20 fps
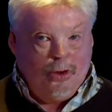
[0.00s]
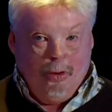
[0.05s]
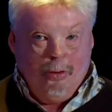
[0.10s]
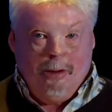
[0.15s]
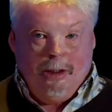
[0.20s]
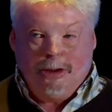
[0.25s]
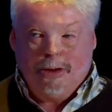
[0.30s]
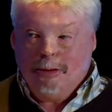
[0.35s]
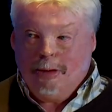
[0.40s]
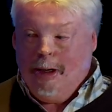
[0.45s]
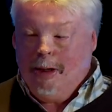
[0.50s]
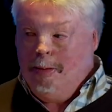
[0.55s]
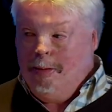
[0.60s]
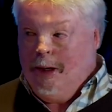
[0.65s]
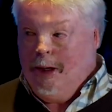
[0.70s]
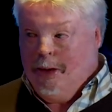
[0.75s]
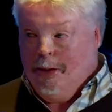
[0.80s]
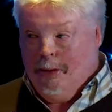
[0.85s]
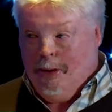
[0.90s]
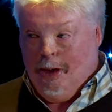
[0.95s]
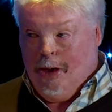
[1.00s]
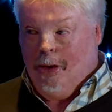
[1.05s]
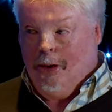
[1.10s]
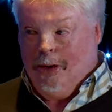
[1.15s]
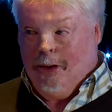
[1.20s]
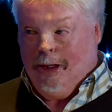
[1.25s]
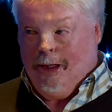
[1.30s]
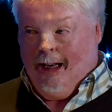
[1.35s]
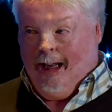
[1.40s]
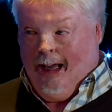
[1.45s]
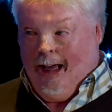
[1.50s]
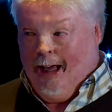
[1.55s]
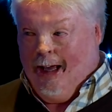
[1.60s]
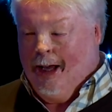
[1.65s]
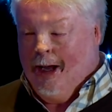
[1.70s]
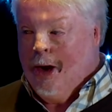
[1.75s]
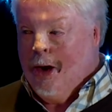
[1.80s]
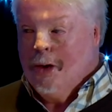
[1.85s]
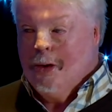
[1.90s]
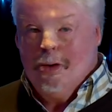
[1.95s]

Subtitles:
so much rugby going on today.